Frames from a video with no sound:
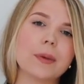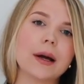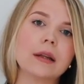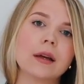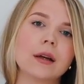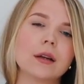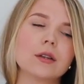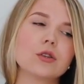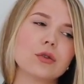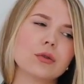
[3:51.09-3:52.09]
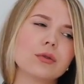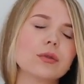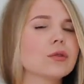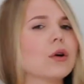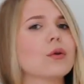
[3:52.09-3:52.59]
but
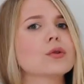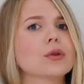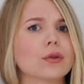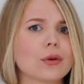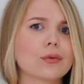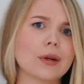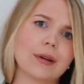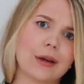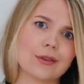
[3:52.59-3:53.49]
two could also look really